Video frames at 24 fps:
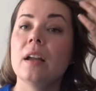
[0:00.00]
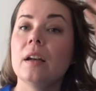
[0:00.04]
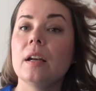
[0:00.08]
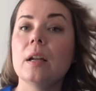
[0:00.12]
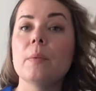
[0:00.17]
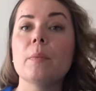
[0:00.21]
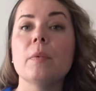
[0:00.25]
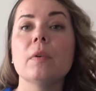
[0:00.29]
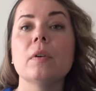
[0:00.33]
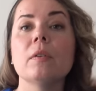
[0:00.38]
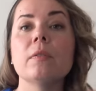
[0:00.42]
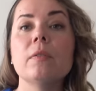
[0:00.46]

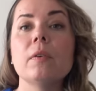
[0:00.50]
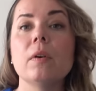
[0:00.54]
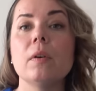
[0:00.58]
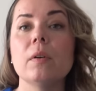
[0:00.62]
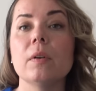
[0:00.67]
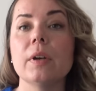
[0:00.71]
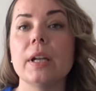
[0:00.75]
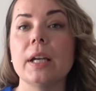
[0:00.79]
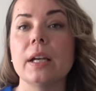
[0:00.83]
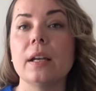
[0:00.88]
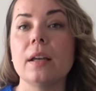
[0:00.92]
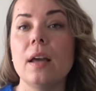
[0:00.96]
double
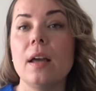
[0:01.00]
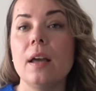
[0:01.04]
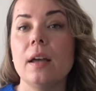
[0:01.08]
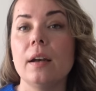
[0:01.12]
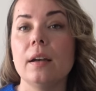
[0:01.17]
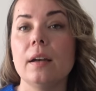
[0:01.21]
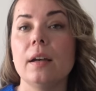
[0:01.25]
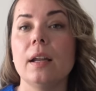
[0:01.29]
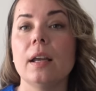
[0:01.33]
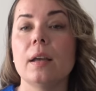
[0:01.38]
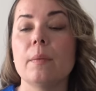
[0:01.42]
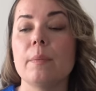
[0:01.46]
folded
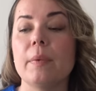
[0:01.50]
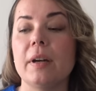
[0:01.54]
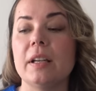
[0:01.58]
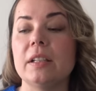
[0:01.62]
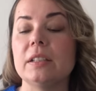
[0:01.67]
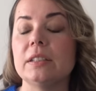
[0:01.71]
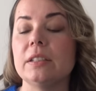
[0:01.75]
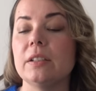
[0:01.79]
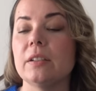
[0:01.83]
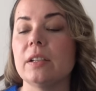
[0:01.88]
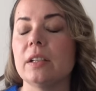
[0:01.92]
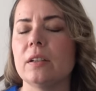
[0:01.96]

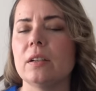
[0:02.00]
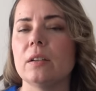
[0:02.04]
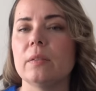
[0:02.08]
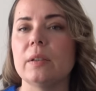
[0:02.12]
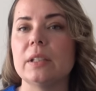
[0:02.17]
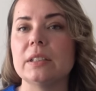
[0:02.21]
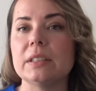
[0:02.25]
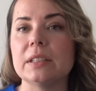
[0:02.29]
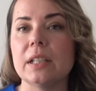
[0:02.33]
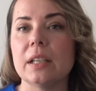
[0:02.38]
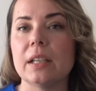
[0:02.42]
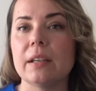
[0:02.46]
neckbands, you can
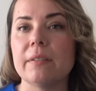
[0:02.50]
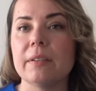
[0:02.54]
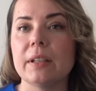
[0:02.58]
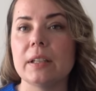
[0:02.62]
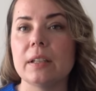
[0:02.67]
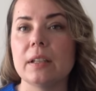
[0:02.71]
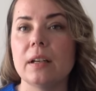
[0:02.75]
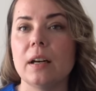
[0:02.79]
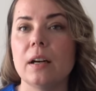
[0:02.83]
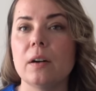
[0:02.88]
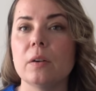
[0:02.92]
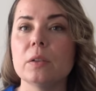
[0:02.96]
always leave
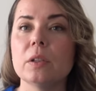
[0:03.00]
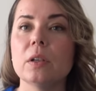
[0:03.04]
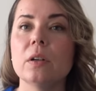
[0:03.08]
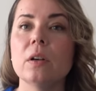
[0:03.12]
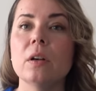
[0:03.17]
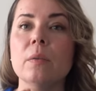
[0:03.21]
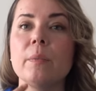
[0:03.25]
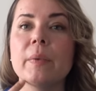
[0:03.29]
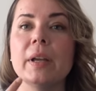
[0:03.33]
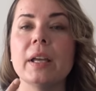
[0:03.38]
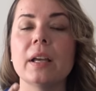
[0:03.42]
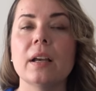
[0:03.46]
that out
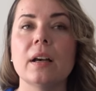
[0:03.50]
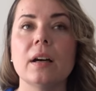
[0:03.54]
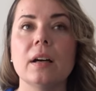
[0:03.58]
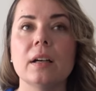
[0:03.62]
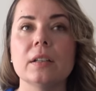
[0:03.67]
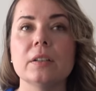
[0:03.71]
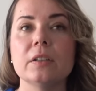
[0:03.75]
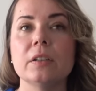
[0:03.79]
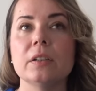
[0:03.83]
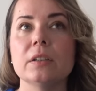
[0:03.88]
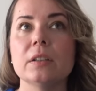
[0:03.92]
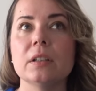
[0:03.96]
or make a
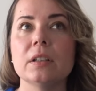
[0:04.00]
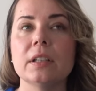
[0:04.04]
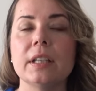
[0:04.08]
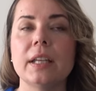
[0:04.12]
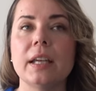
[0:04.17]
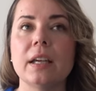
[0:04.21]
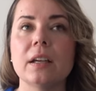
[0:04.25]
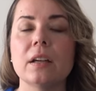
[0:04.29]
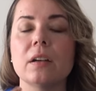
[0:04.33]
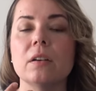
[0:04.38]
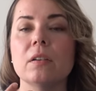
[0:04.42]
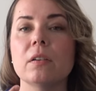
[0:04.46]

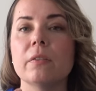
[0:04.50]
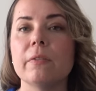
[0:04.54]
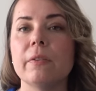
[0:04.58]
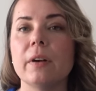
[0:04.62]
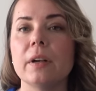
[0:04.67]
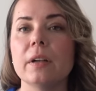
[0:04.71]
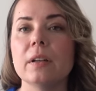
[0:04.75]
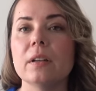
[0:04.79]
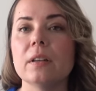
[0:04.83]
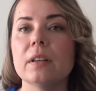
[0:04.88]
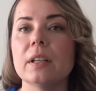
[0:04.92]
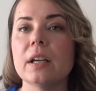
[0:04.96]
turtleneck or
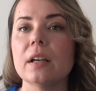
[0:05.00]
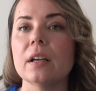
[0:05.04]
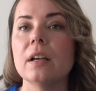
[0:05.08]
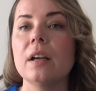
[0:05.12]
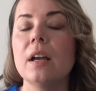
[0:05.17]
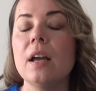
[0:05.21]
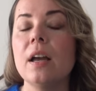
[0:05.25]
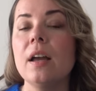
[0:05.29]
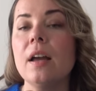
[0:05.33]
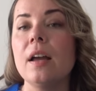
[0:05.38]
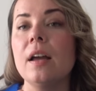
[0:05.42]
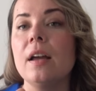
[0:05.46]
funnel neck.
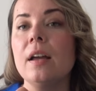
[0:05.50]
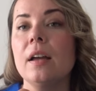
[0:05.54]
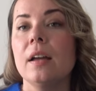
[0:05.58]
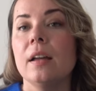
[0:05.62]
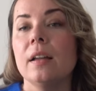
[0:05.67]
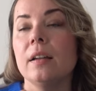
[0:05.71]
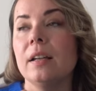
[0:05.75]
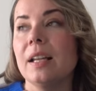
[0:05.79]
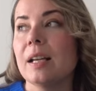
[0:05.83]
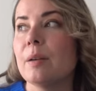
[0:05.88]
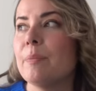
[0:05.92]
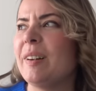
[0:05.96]

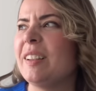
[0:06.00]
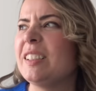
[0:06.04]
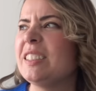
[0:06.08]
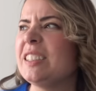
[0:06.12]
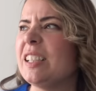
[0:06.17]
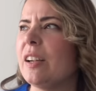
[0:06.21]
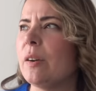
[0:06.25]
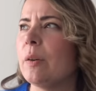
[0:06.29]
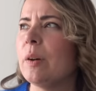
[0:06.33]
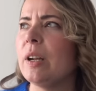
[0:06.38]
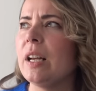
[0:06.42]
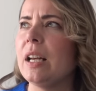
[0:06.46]

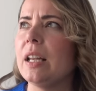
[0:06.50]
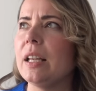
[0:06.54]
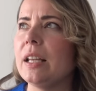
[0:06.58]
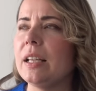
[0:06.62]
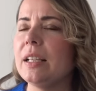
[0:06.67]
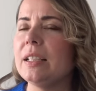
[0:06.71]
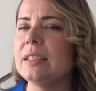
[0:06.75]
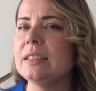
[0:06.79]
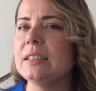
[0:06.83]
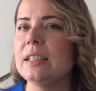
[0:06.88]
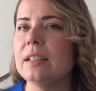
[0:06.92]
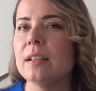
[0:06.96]
Neckbands are really
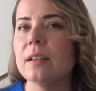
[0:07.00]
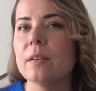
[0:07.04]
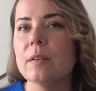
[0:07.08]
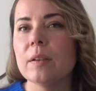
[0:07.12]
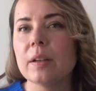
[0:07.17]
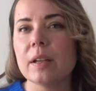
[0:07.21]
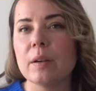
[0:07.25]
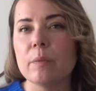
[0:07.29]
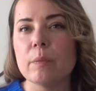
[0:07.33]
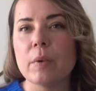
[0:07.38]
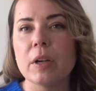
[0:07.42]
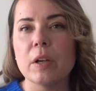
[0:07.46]
easy,
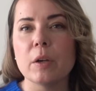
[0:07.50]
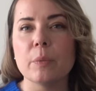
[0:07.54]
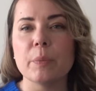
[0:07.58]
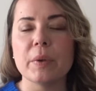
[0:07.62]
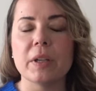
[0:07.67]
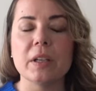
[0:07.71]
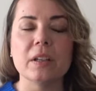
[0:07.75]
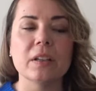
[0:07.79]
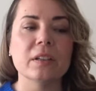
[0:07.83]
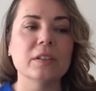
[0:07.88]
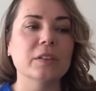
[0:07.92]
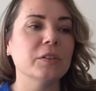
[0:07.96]
in my
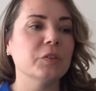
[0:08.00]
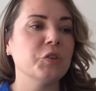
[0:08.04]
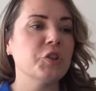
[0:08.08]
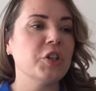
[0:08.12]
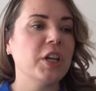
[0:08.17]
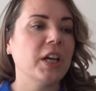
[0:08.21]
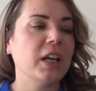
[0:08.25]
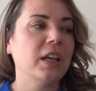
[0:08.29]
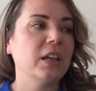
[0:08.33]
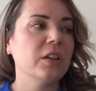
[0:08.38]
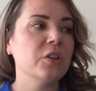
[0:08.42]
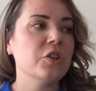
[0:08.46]
opinion, to
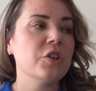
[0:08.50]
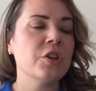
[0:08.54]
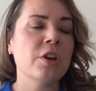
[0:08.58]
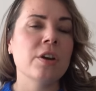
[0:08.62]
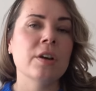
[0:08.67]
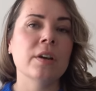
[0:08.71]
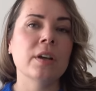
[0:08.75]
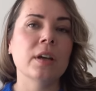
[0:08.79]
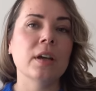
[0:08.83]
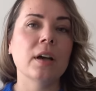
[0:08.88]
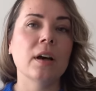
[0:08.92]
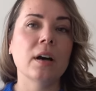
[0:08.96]
change
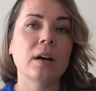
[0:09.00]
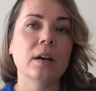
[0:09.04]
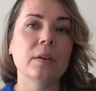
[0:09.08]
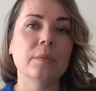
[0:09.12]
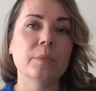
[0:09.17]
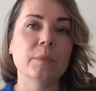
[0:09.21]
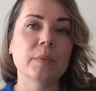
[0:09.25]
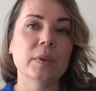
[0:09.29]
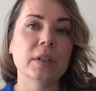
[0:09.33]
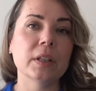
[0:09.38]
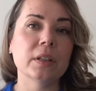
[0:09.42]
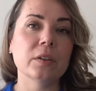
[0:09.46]

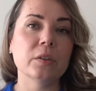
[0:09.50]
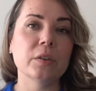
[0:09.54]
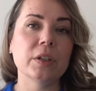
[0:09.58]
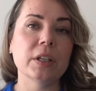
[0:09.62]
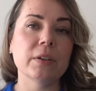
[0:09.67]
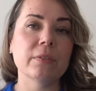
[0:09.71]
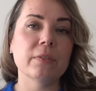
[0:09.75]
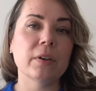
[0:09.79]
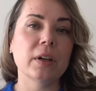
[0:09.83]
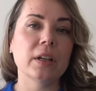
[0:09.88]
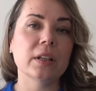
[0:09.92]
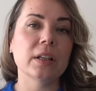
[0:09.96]
into
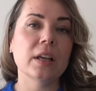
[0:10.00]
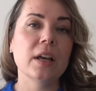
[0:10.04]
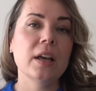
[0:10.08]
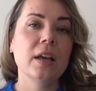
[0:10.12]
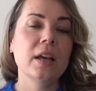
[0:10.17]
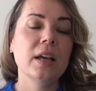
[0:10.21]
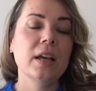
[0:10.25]
different